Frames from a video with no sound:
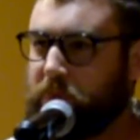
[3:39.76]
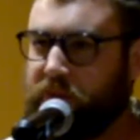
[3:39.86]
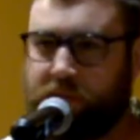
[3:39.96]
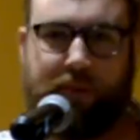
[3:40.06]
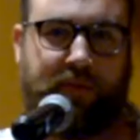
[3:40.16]

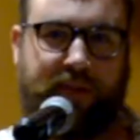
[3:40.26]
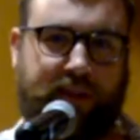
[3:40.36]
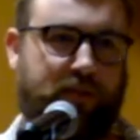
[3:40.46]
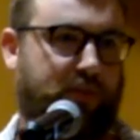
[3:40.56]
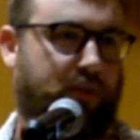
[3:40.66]
there might be an
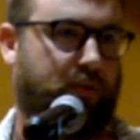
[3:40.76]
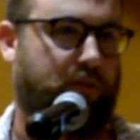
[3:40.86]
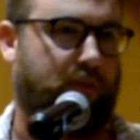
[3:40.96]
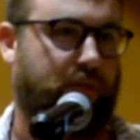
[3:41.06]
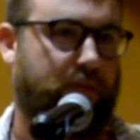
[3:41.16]
interview.
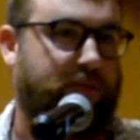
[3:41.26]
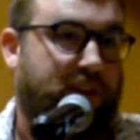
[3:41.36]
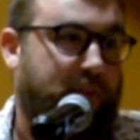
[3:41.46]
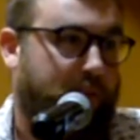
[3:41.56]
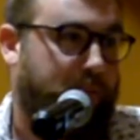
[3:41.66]
There's
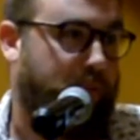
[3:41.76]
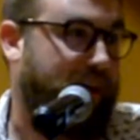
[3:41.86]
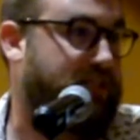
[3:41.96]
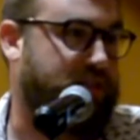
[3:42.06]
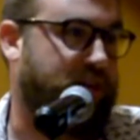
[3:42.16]
gonna be a
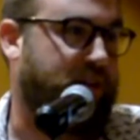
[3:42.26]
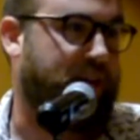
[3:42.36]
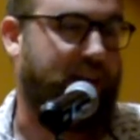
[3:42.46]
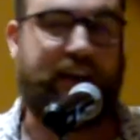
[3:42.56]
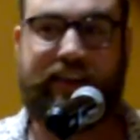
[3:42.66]
press
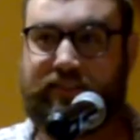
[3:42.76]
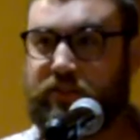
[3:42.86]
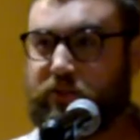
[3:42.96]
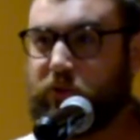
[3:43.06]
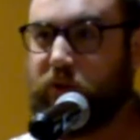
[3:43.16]
junket. I get
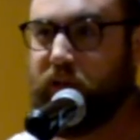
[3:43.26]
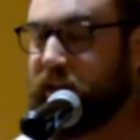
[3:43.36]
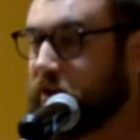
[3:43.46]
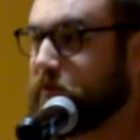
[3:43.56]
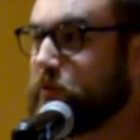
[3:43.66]
to do
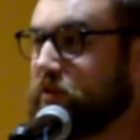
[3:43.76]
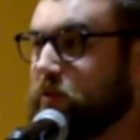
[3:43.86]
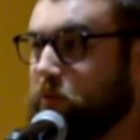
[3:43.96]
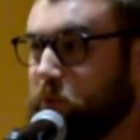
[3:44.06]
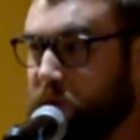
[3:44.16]
interviews
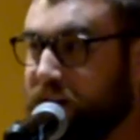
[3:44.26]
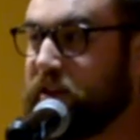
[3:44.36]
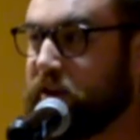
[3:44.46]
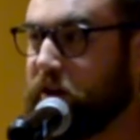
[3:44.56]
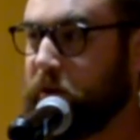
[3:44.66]
on the
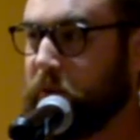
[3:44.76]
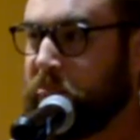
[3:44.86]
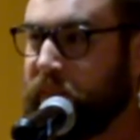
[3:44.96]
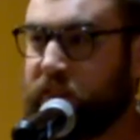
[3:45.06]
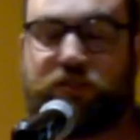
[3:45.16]
radio.
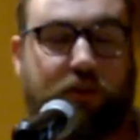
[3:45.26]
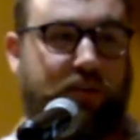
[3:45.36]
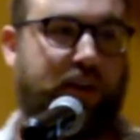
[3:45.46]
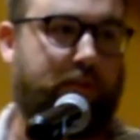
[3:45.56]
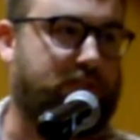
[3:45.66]
Now, the show
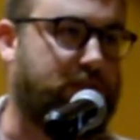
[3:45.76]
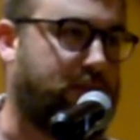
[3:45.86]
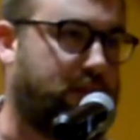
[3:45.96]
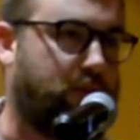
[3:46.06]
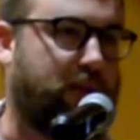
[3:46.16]
that I was
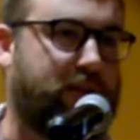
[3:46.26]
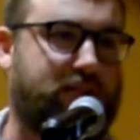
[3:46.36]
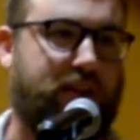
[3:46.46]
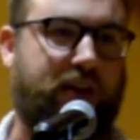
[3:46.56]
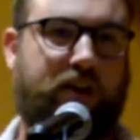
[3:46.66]
doing
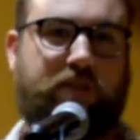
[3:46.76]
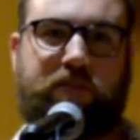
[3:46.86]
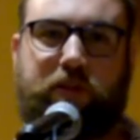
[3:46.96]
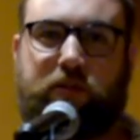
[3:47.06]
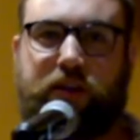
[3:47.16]
was uh,
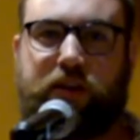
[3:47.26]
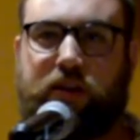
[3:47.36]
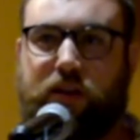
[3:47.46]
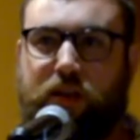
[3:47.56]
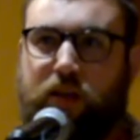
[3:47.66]
very